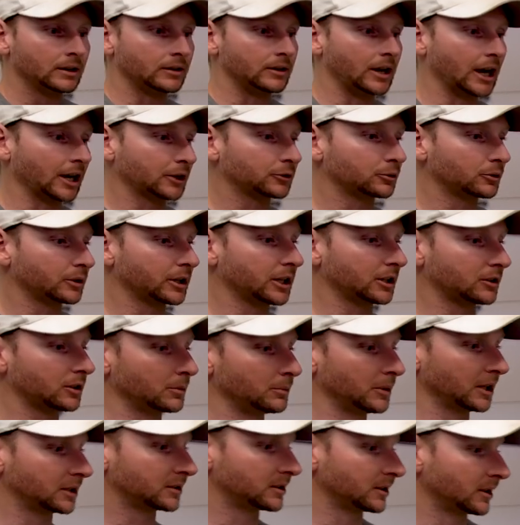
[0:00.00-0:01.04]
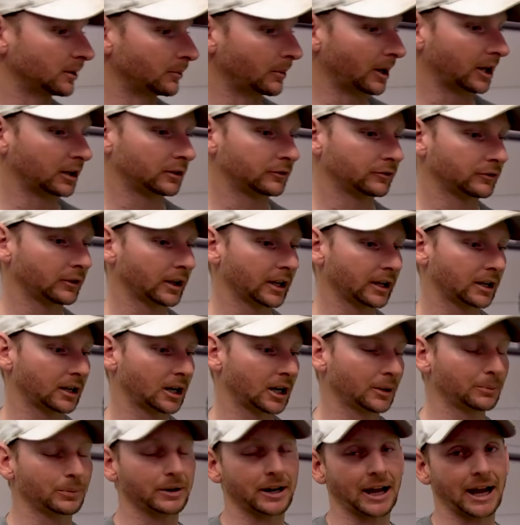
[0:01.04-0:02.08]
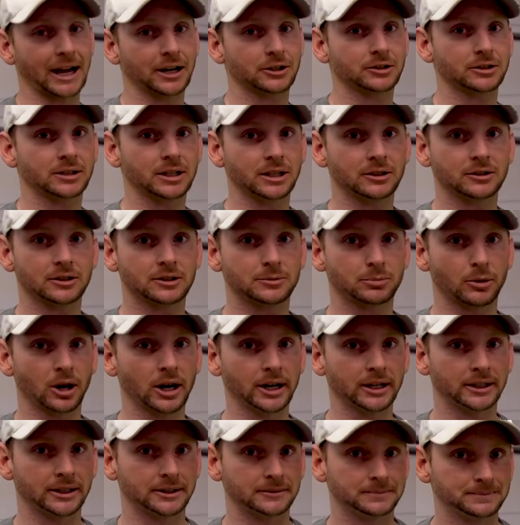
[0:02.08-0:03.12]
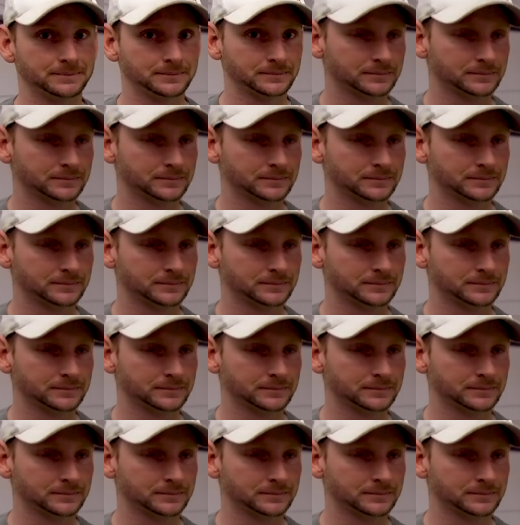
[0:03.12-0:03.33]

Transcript: next we'll get to mixing the metalflake up and actually get to spraying it.